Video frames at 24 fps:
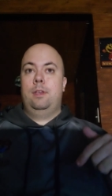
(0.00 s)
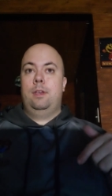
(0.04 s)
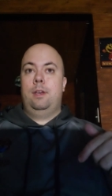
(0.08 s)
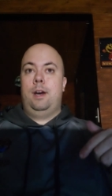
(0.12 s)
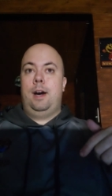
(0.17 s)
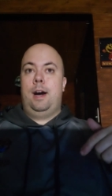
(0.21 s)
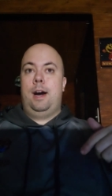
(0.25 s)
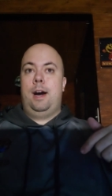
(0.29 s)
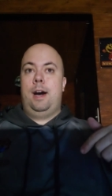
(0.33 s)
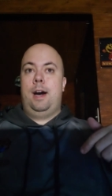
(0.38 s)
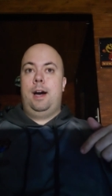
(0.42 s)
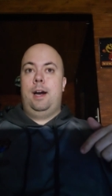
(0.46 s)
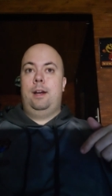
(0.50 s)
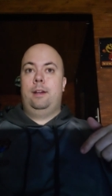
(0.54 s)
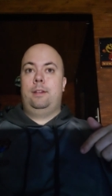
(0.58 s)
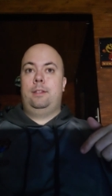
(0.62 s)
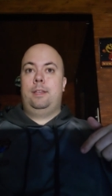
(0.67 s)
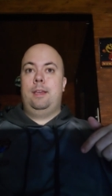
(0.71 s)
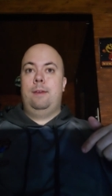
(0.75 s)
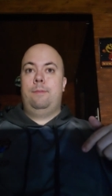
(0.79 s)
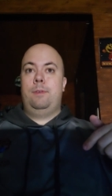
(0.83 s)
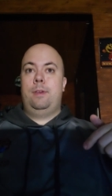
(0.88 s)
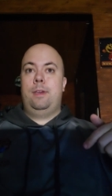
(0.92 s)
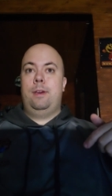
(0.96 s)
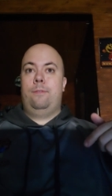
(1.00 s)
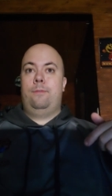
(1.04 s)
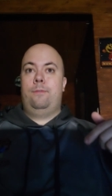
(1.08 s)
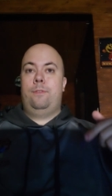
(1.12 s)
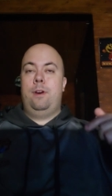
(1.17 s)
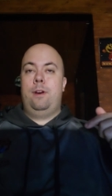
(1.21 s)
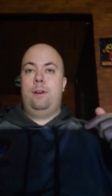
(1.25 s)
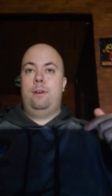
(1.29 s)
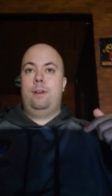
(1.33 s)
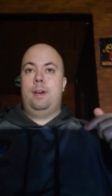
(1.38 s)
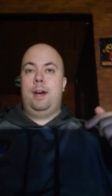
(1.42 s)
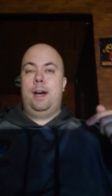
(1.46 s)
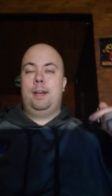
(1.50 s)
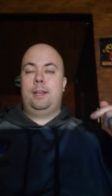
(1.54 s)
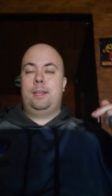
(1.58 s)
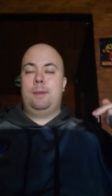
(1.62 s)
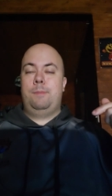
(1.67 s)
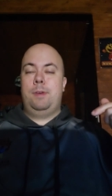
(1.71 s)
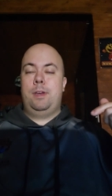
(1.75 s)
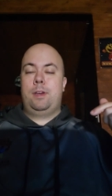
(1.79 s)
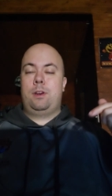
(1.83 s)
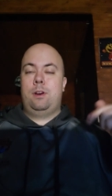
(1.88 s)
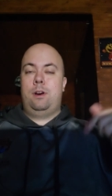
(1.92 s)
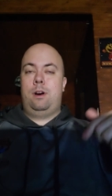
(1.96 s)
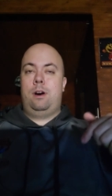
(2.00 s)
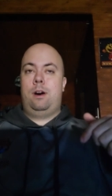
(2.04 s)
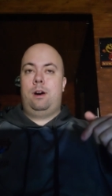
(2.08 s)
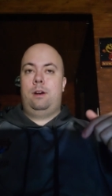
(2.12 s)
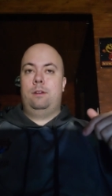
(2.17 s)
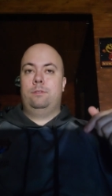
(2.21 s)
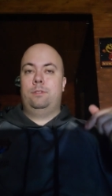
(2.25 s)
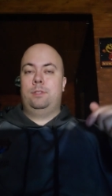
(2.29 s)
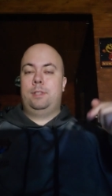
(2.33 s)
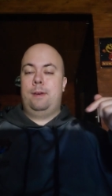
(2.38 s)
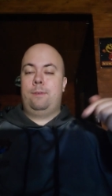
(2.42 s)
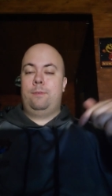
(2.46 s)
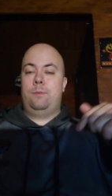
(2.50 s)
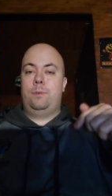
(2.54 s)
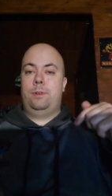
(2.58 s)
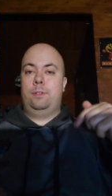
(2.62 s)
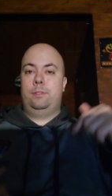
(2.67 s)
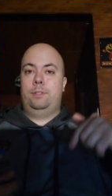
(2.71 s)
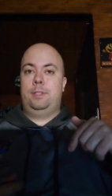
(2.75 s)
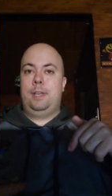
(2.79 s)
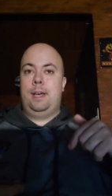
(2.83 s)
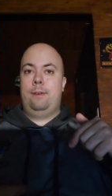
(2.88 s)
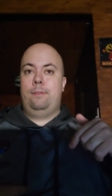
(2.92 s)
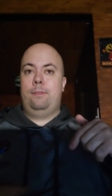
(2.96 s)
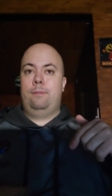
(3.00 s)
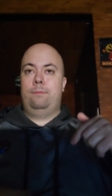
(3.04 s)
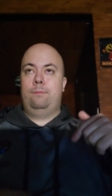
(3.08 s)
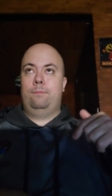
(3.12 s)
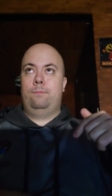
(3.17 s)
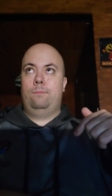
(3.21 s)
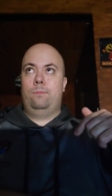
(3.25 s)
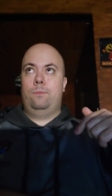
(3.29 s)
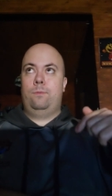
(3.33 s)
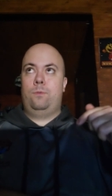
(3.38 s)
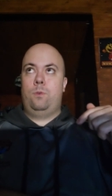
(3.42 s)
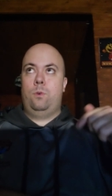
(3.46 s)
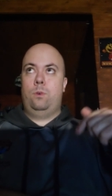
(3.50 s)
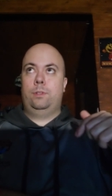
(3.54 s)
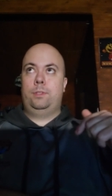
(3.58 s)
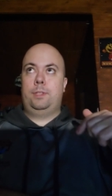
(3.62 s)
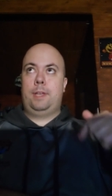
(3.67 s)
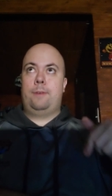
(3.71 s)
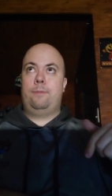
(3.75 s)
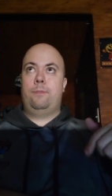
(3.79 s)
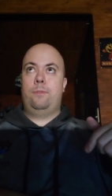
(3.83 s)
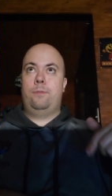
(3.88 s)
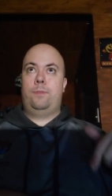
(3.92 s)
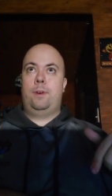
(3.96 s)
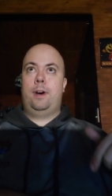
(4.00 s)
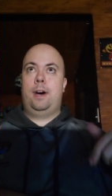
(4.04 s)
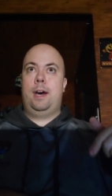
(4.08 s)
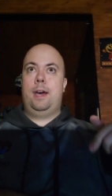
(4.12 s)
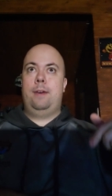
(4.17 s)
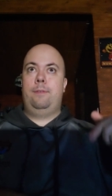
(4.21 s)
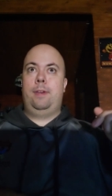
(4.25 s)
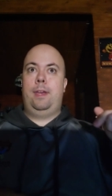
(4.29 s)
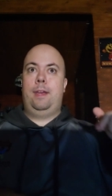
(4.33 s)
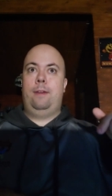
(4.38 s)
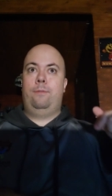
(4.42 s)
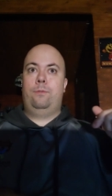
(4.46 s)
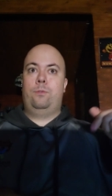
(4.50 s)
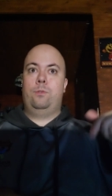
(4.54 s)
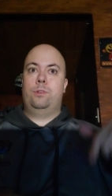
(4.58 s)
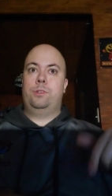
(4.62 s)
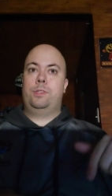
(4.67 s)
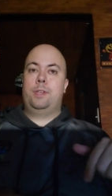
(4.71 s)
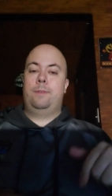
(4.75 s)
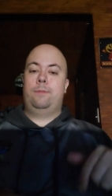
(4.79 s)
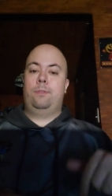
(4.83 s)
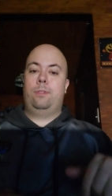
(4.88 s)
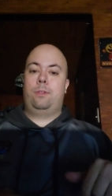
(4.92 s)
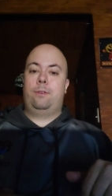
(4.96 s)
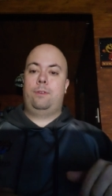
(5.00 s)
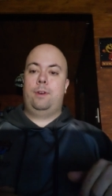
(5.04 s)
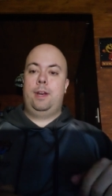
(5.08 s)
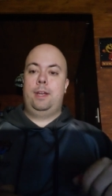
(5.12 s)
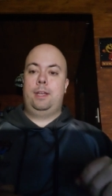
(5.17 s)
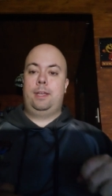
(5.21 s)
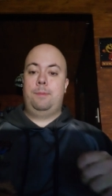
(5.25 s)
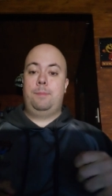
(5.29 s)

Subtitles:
Give me a call, 717-475-8473.